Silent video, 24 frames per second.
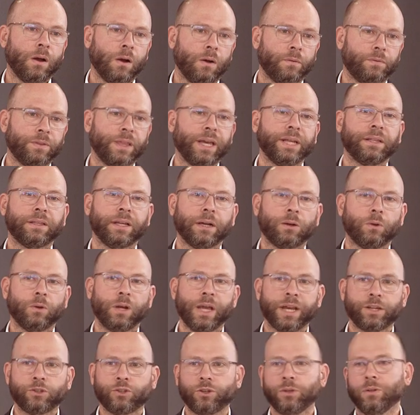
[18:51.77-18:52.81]
of data
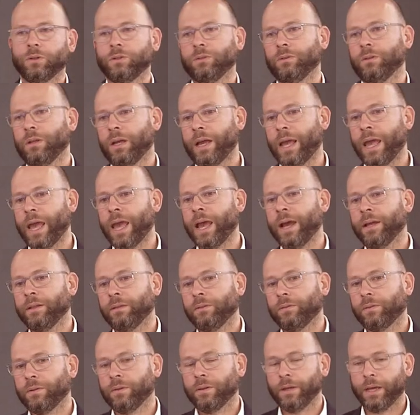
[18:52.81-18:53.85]
collection
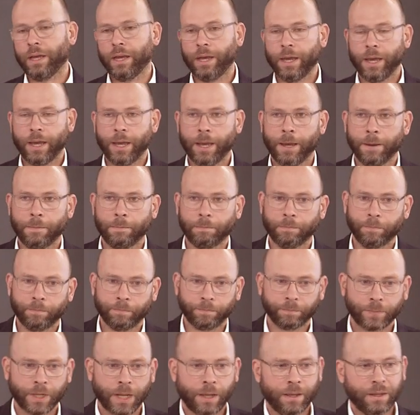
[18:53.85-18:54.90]
and
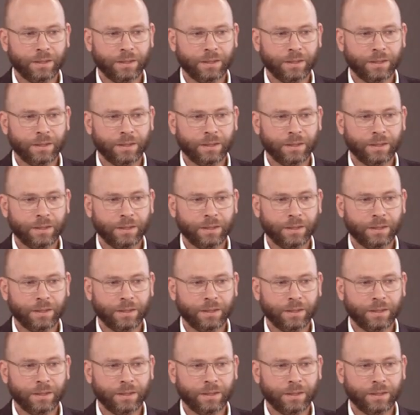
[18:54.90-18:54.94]
um,